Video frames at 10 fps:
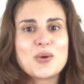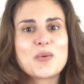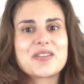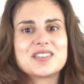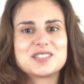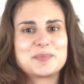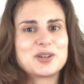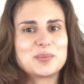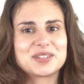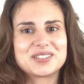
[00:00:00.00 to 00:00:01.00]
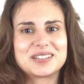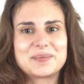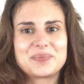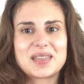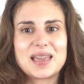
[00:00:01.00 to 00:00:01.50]
with the spirometer,
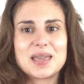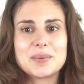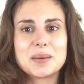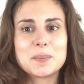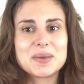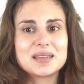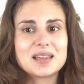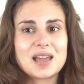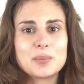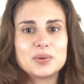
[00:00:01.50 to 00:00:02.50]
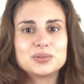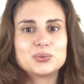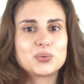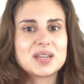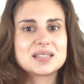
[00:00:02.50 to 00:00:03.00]
even being able to
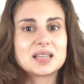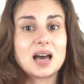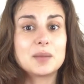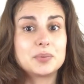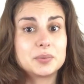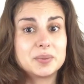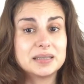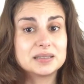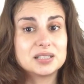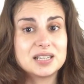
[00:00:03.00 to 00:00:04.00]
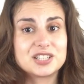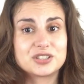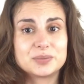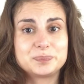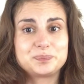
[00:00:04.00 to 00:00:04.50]
reach
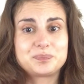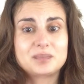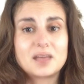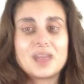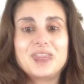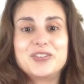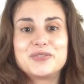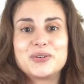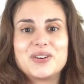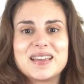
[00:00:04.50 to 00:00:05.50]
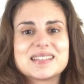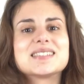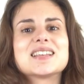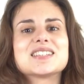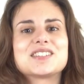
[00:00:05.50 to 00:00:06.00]
hyperventilation. Therefore, it's
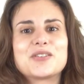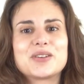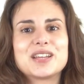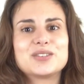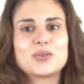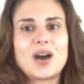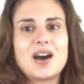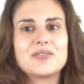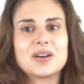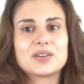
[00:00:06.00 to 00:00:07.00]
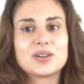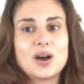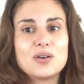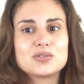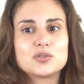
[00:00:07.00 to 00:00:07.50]
necessary to have a
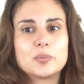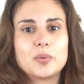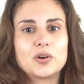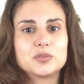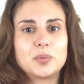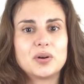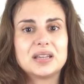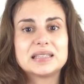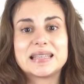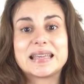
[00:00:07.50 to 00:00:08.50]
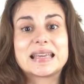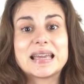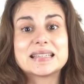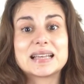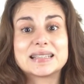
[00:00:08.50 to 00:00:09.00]
close support point in
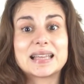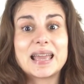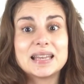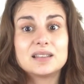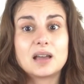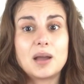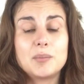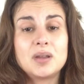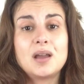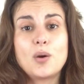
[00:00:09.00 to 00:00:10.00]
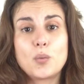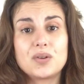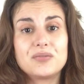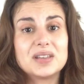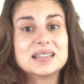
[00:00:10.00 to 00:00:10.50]
case at any time we
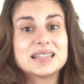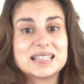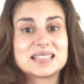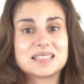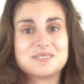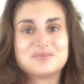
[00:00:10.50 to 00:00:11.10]
feel dizzy.